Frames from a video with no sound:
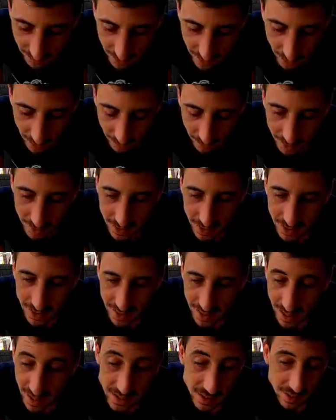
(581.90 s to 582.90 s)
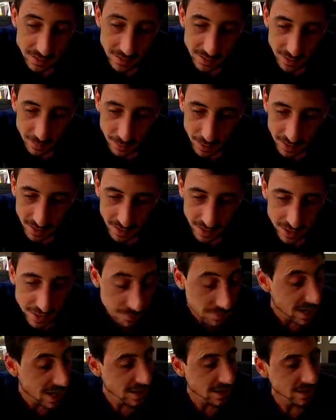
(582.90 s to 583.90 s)
never know. Anything, really. It
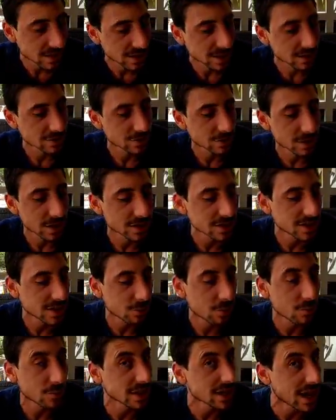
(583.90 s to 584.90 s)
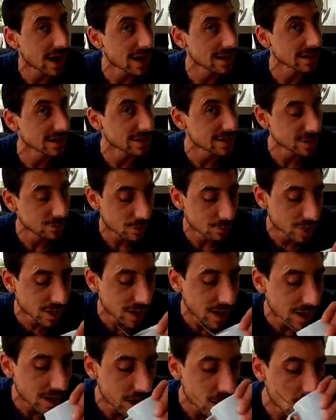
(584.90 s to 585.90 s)
could be anything. So let's see what we got. Let's see what we
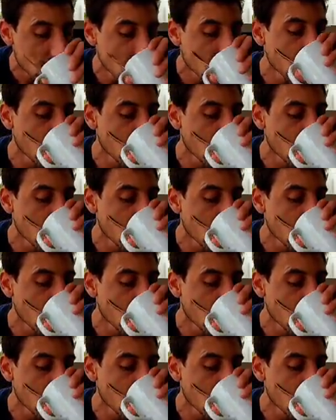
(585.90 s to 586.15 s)
got.